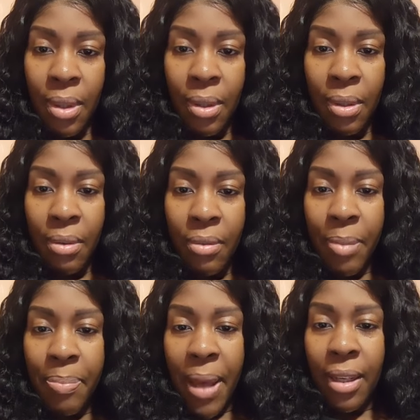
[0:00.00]

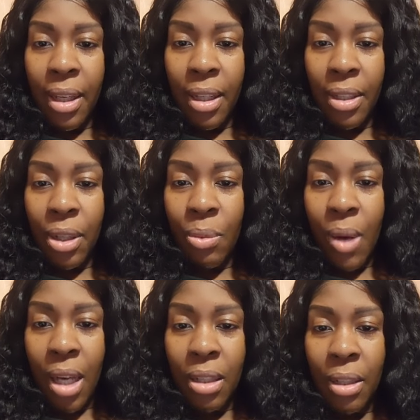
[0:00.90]
Rebecca, you're
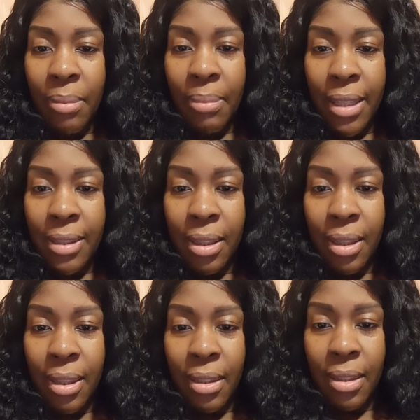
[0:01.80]
welcome, my dear.